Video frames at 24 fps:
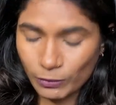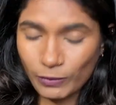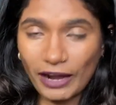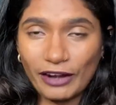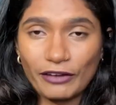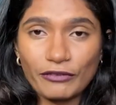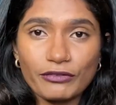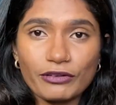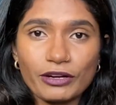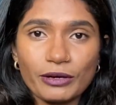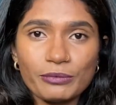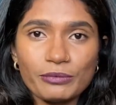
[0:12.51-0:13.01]

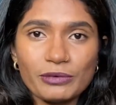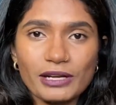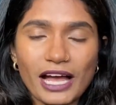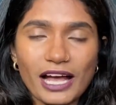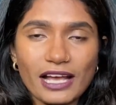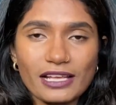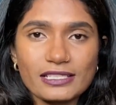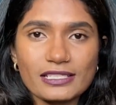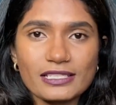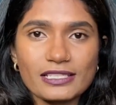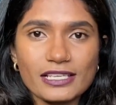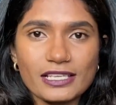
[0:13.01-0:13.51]
one from
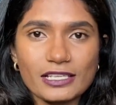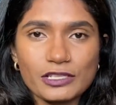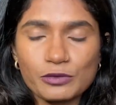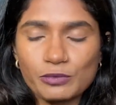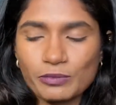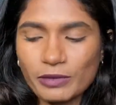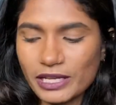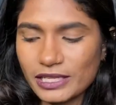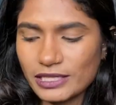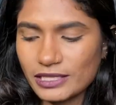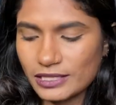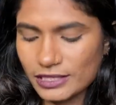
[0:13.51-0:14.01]
last 6
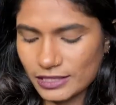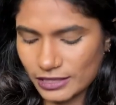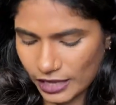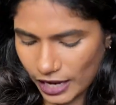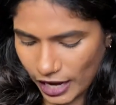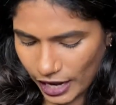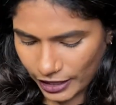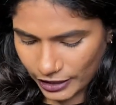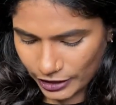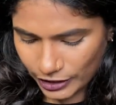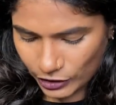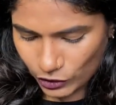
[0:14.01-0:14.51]
months
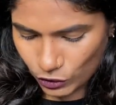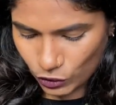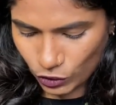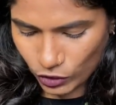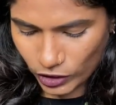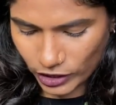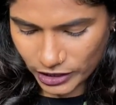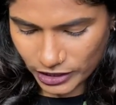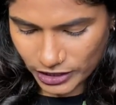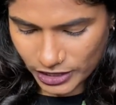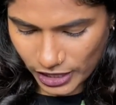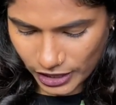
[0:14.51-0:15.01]
and
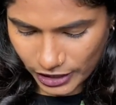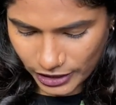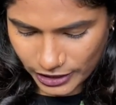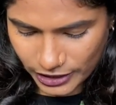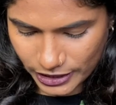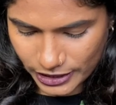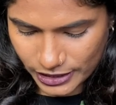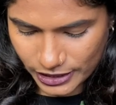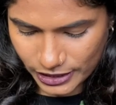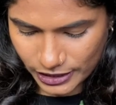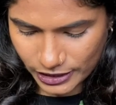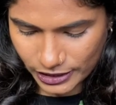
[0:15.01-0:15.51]
inkokati chala
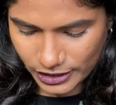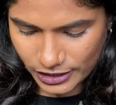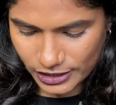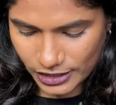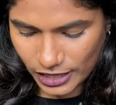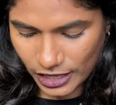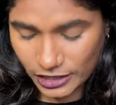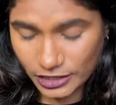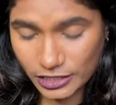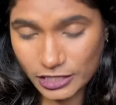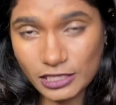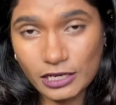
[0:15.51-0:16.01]
recent ga
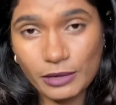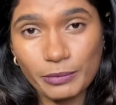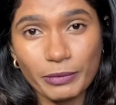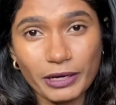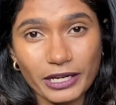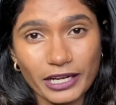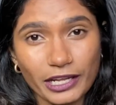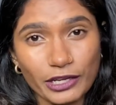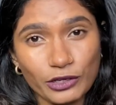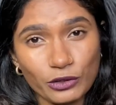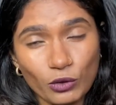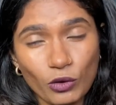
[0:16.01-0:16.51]
start chesina,
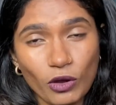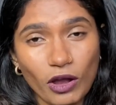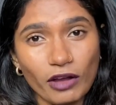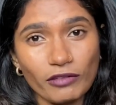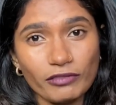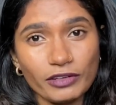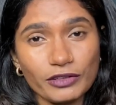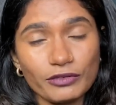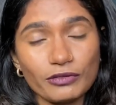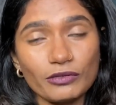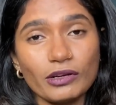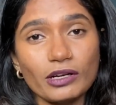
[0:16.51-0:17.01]
but I know
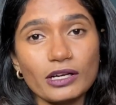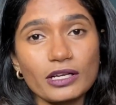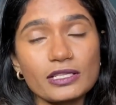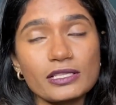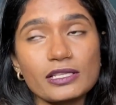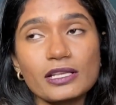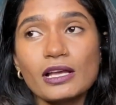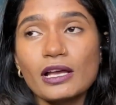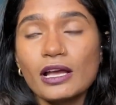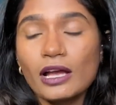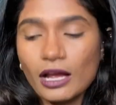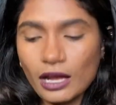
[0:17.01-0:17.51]
how it works.